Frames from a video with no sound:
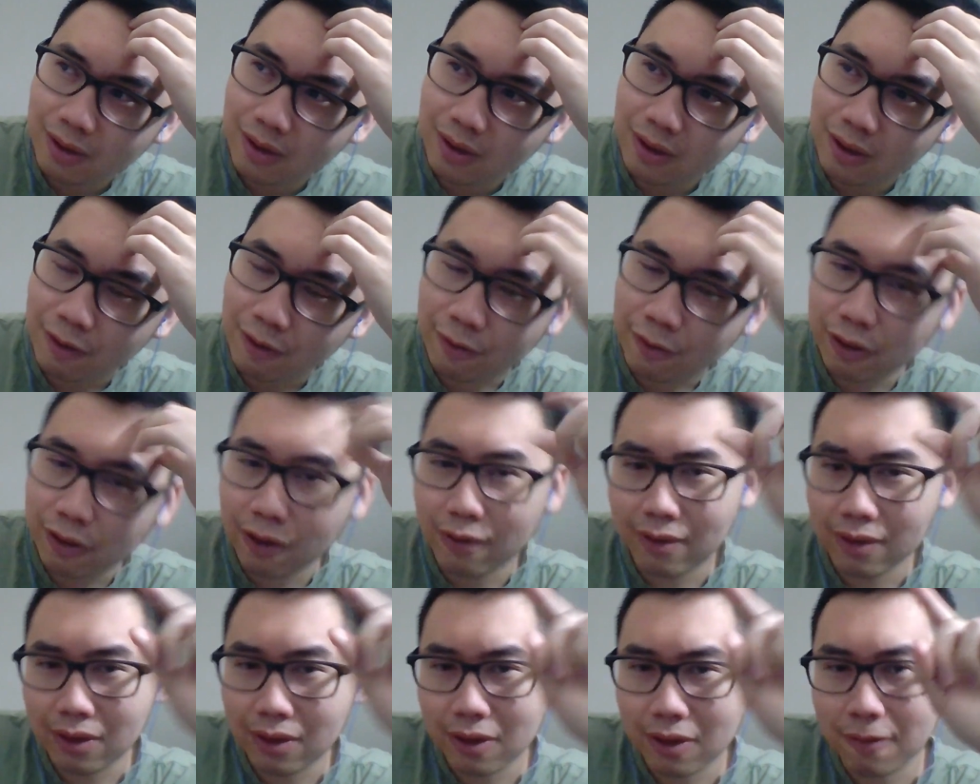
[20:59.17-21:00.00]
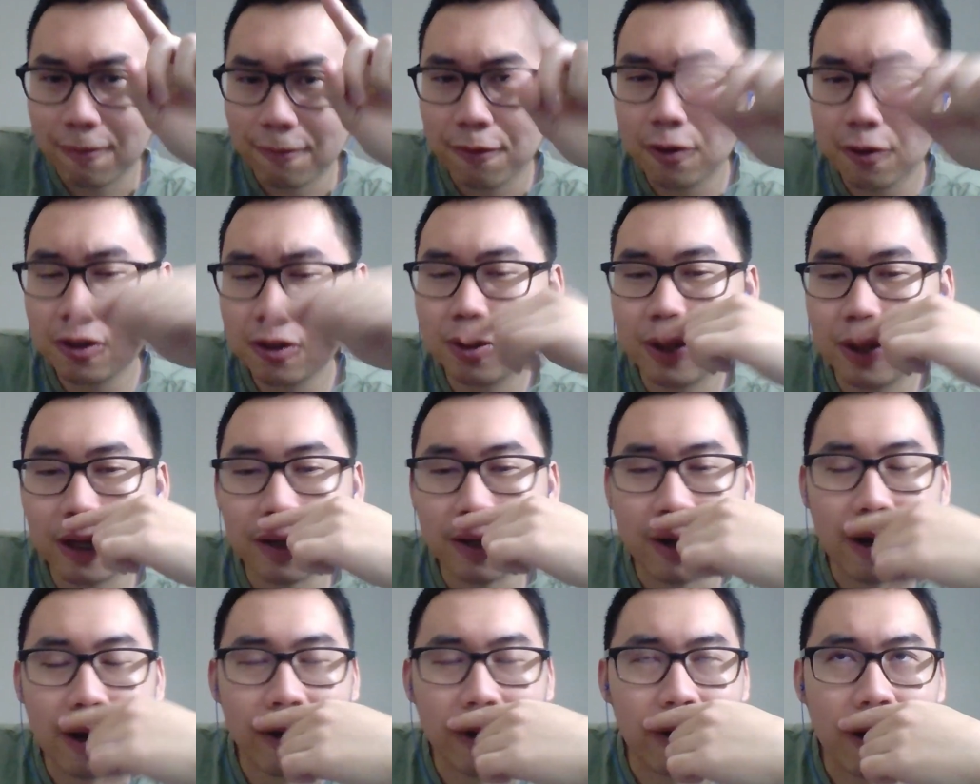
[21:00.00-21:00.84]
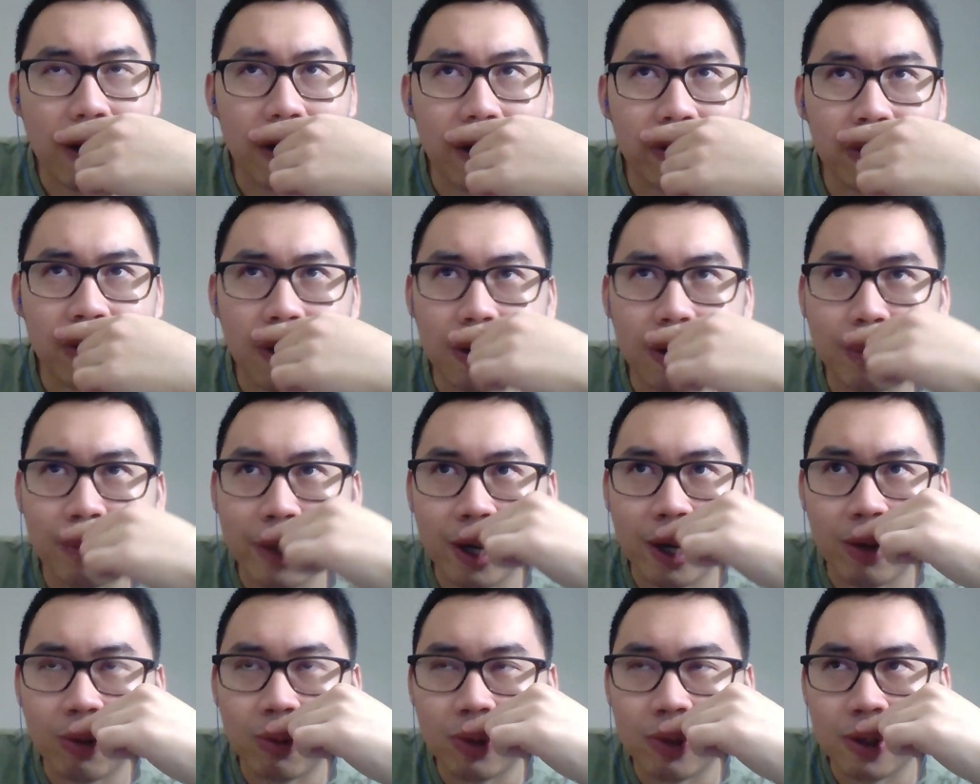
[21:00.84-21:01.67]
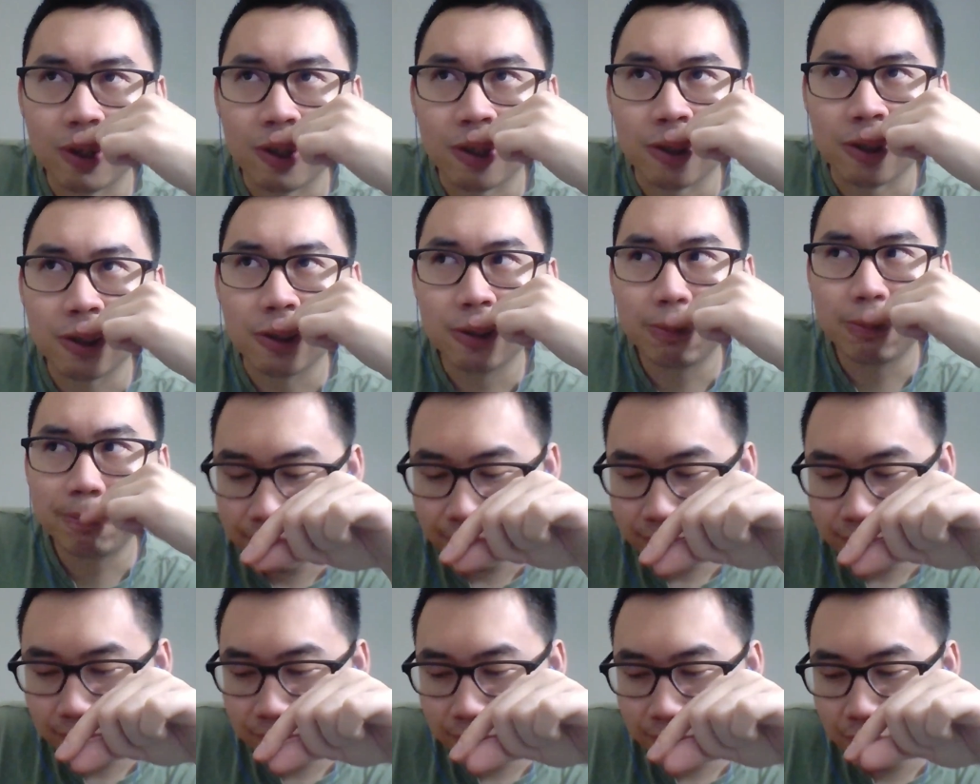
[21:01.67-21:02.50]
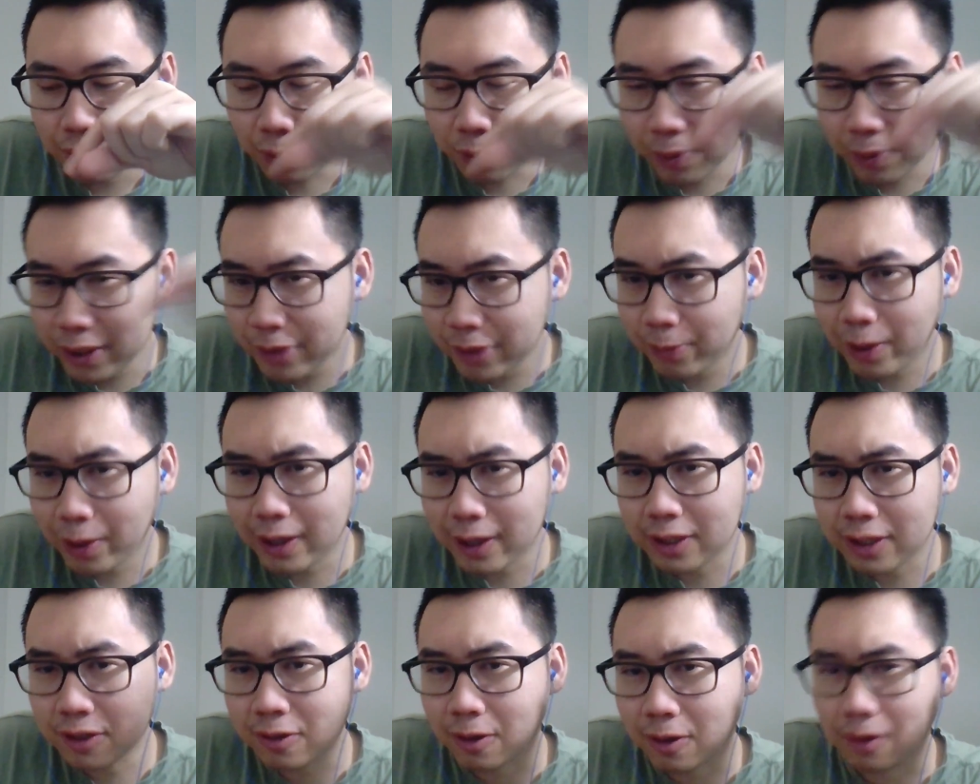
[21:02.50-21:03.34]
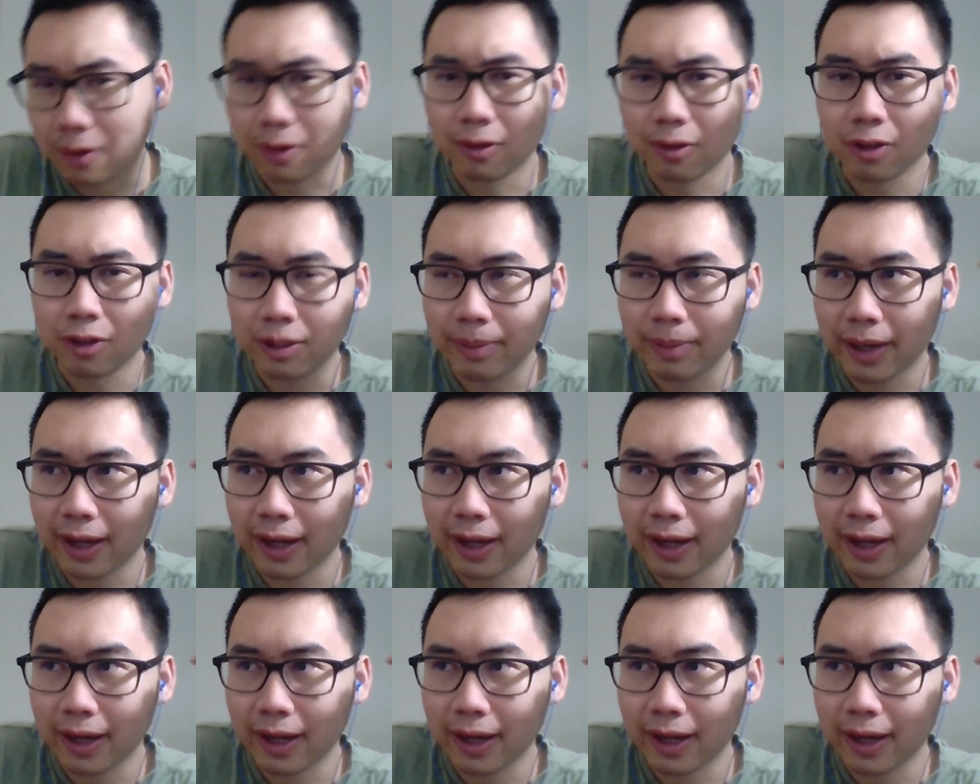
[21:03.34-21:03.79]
the first thing I thought about was the reason why Stark looked back